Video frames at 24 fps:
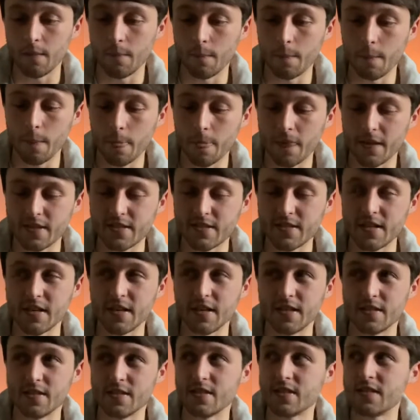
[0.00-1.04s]
This
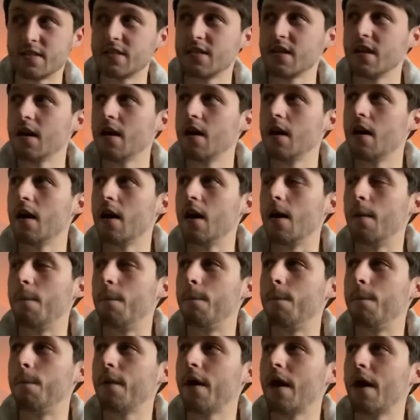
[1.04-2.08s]
is
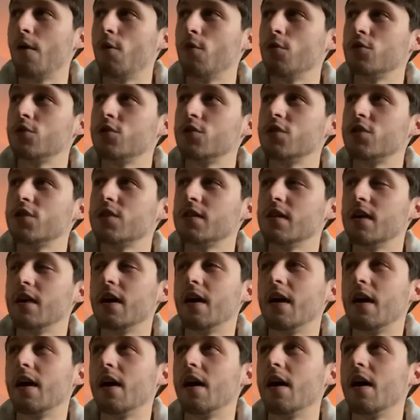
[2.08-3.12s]
about,
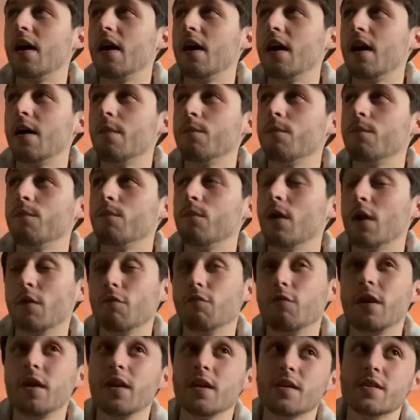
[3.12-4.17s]
well,
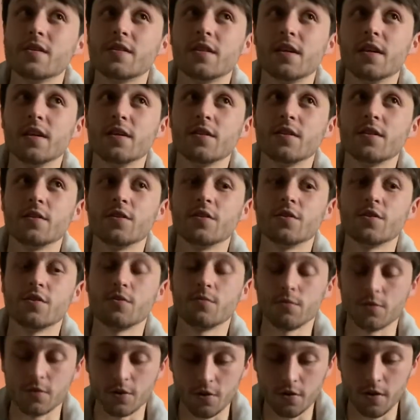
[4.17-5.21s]
real estate to
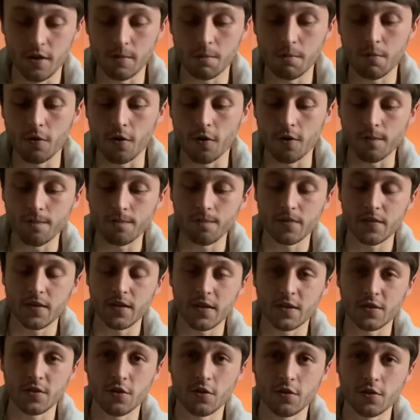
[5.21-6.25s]
some degree, but
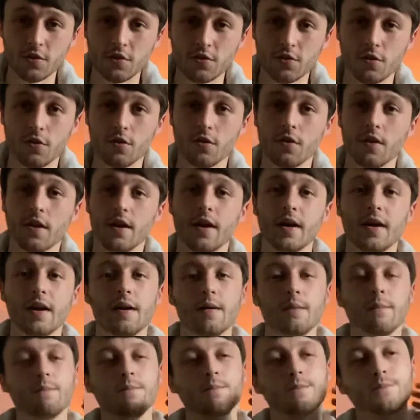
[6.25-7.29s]
it's also
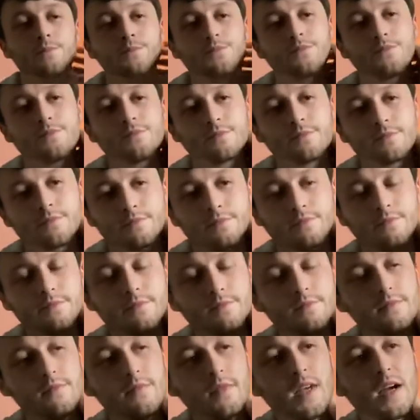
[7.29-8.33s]

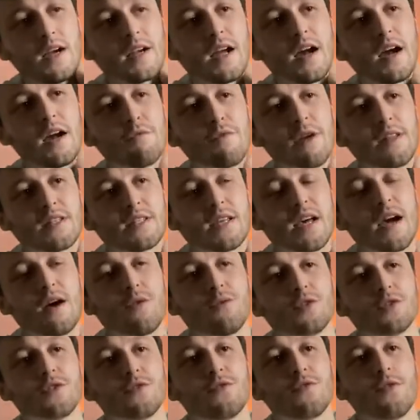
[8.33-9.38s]
a guy rents a
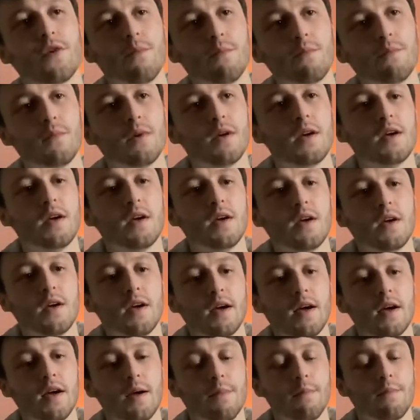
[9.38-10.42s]
house from
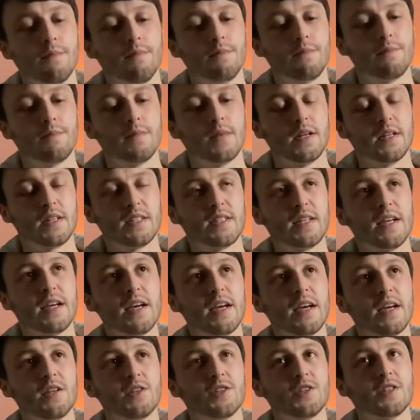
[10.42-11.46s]
an estate
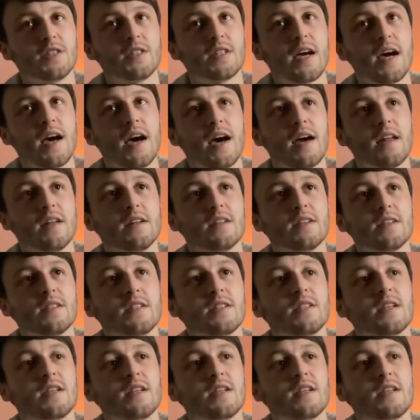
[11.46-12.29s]
agent, and